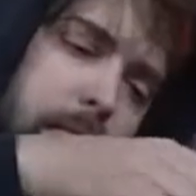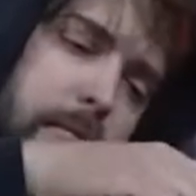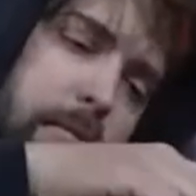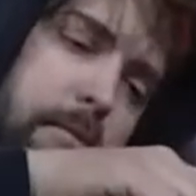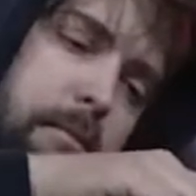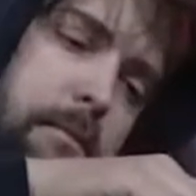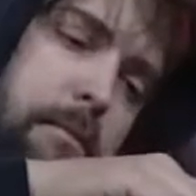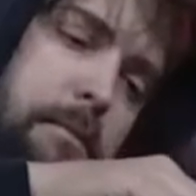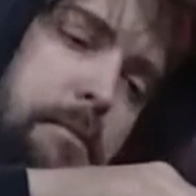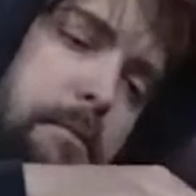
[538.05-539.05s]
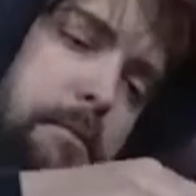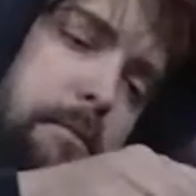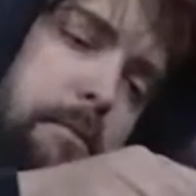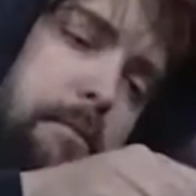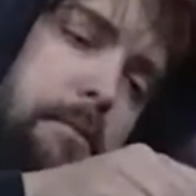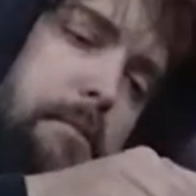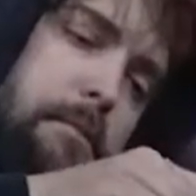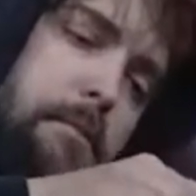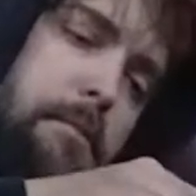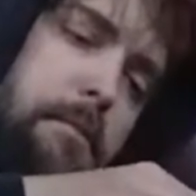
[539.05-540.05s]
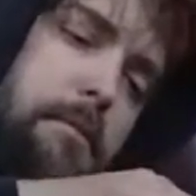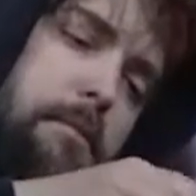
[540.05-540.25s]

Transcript: Nothing is said.